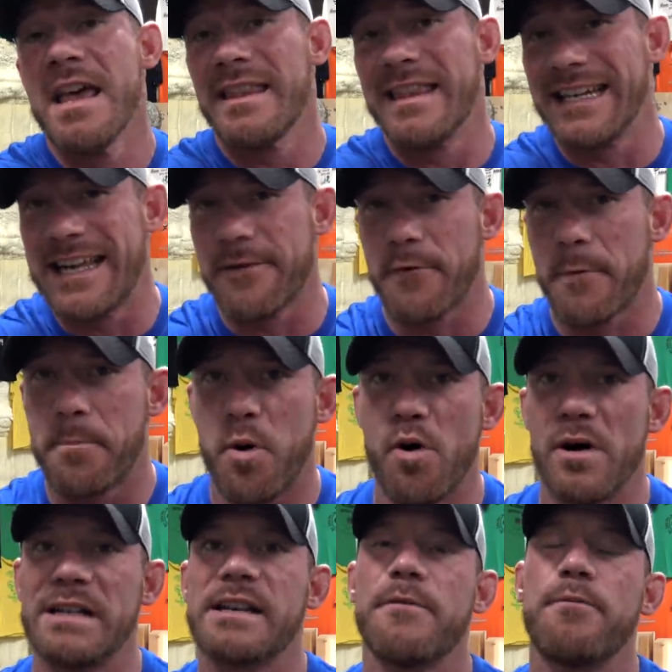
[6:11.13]
the different
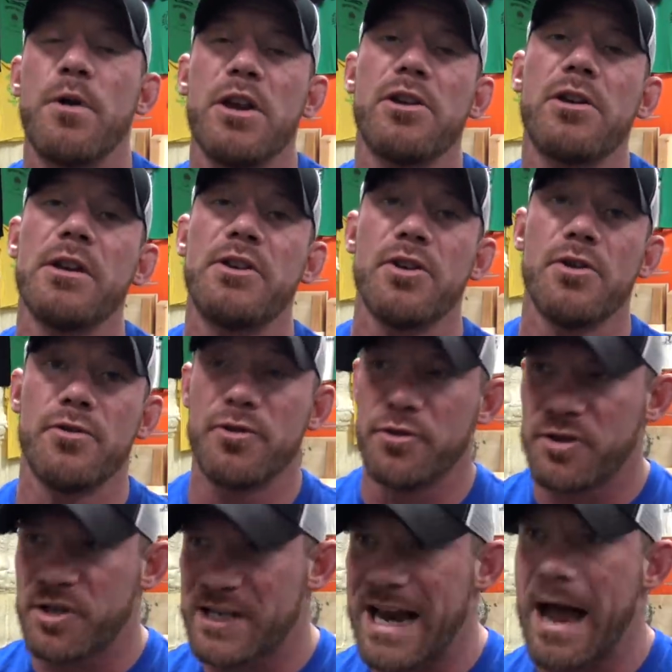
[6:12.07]
points of what you could do
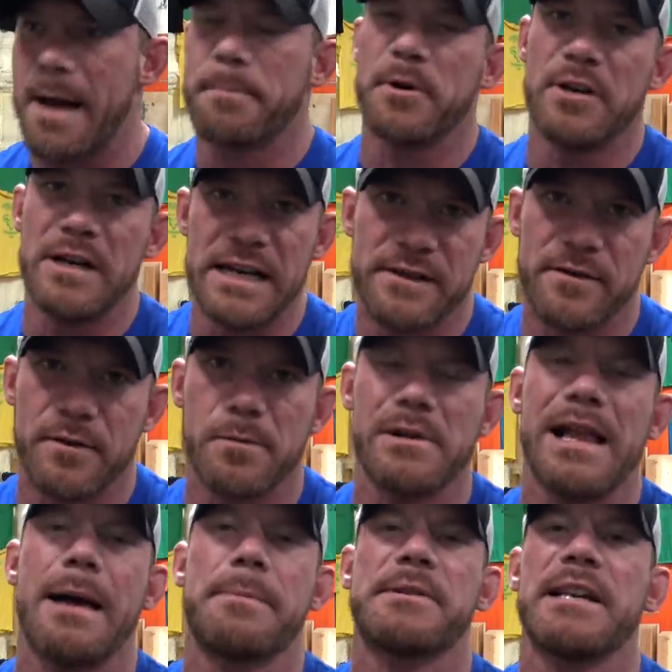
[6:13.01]
to stop your knees from
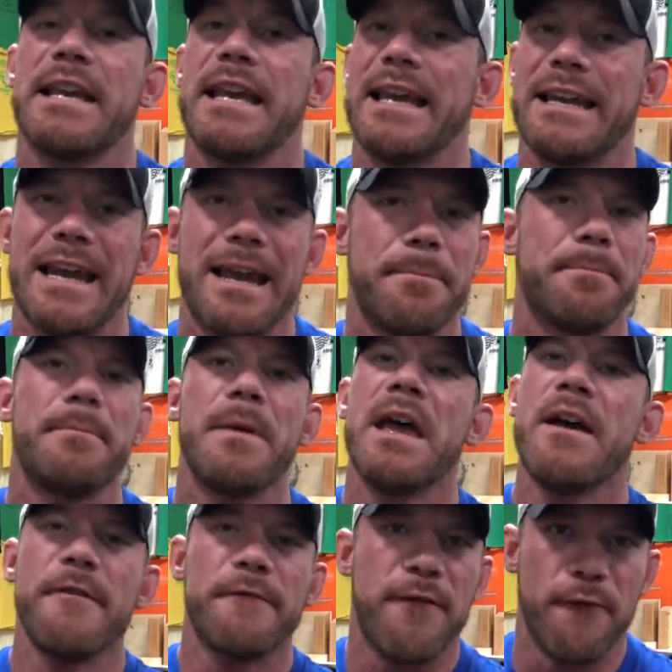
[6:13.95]
collapsing in and
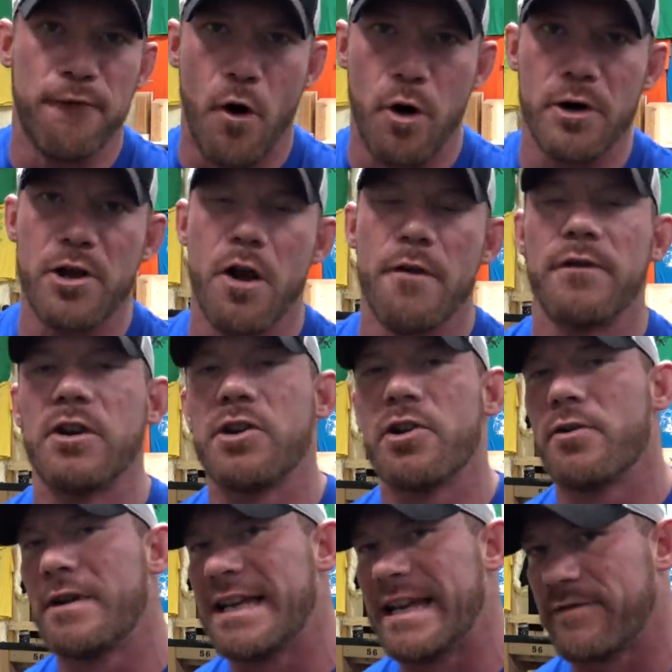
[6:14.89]
from folding over and
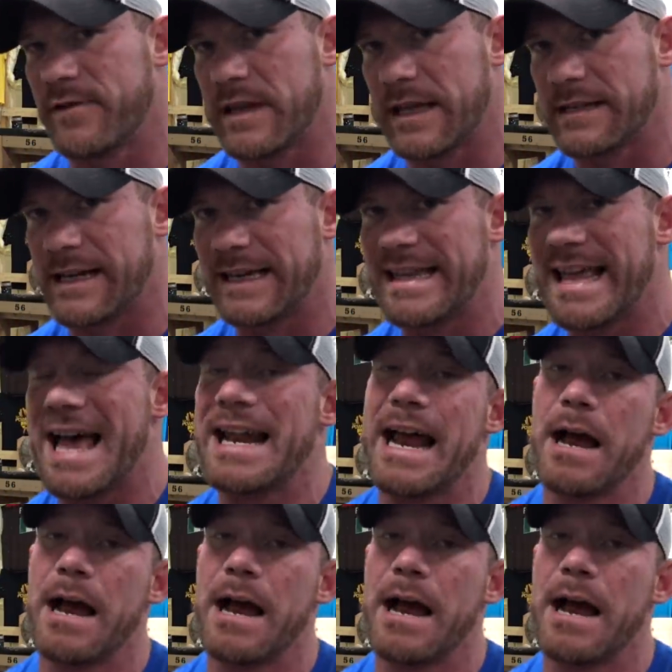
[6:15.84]
doing different things like that.